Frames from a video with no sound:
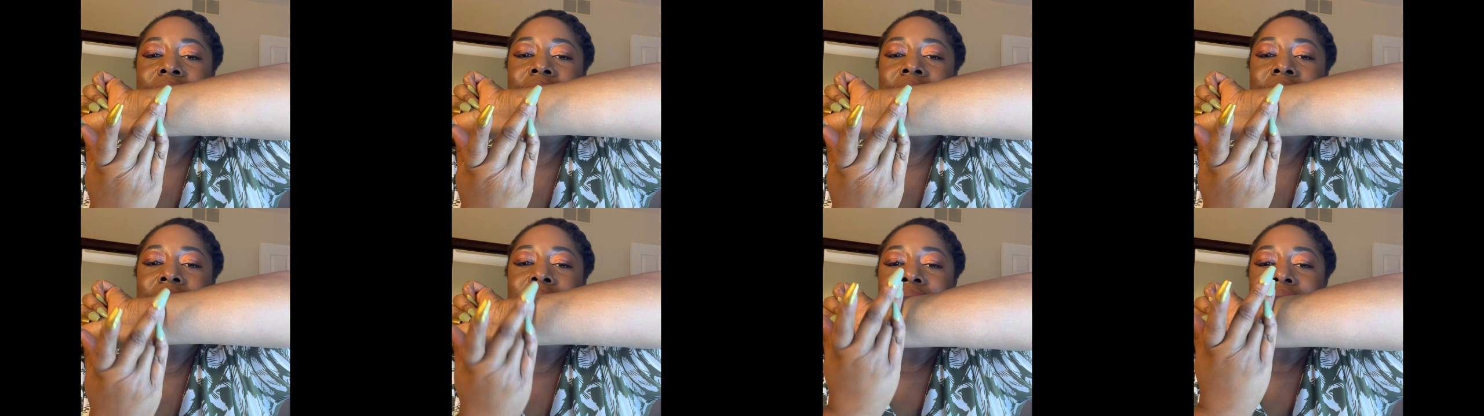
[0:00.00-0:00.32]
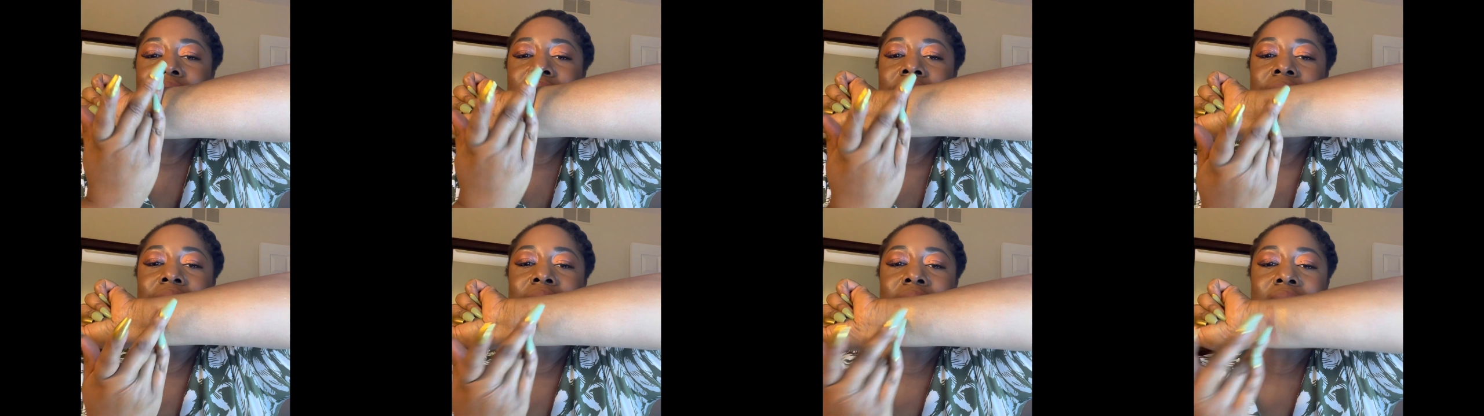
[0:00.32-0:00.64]

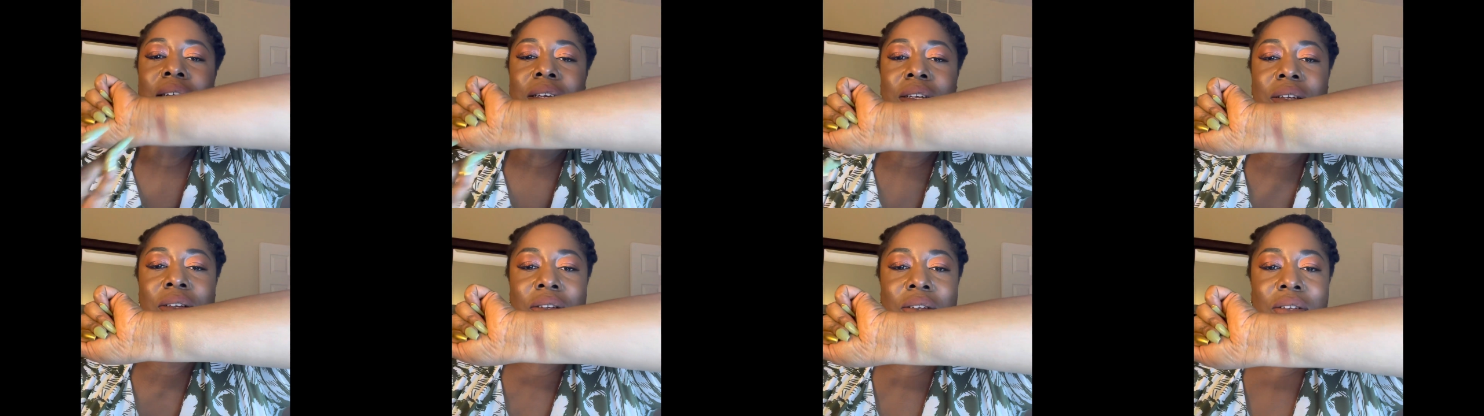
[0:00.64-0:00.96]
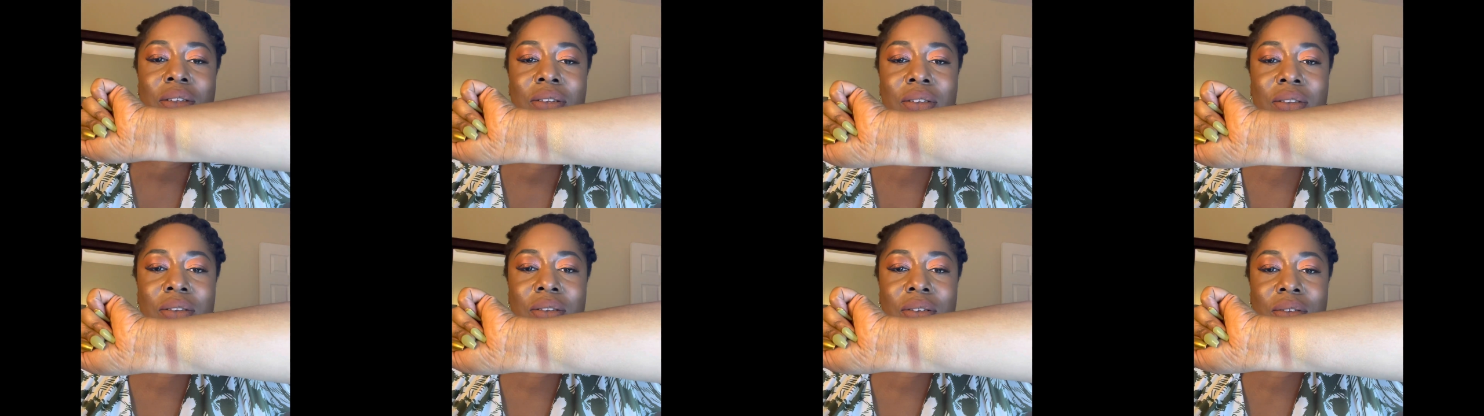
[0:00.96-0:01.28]

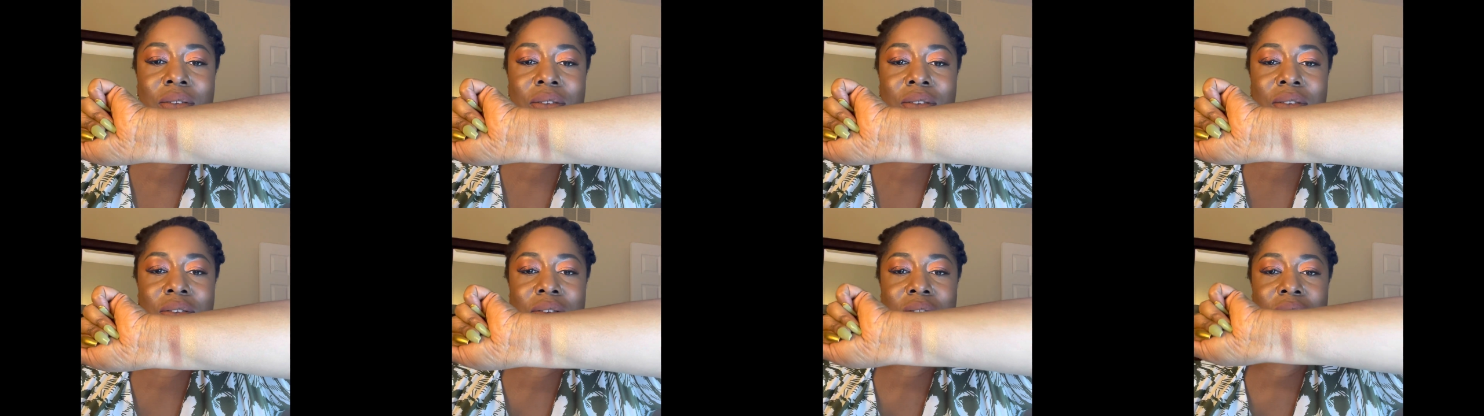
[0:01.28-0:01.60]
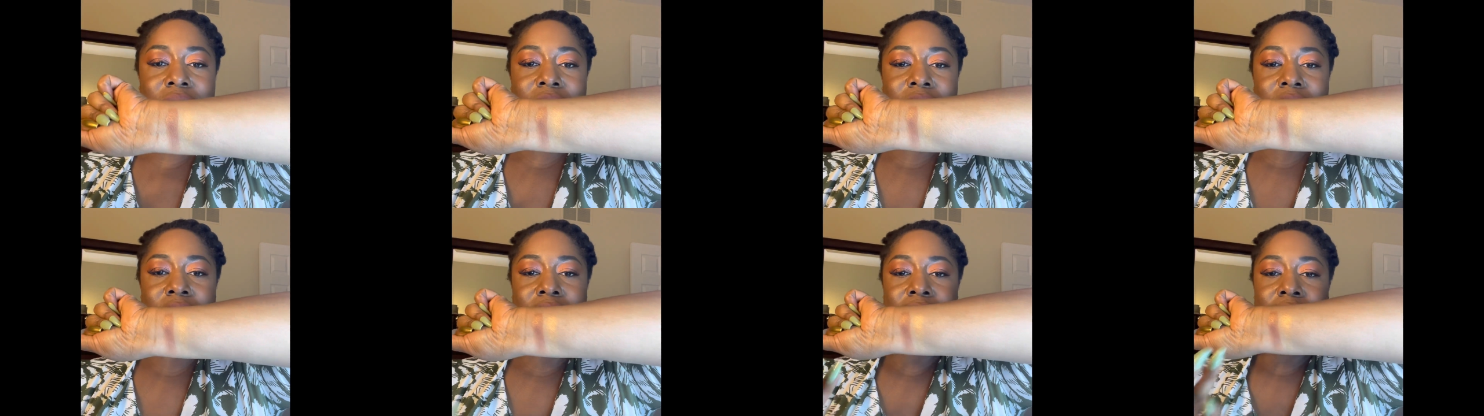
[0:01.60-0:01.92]

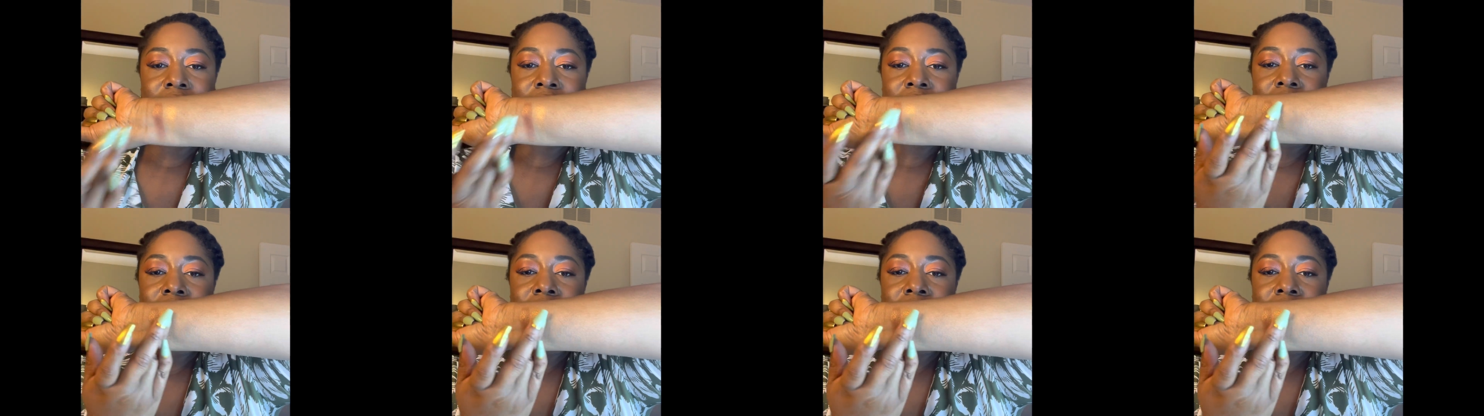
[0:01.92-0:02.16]
(silence)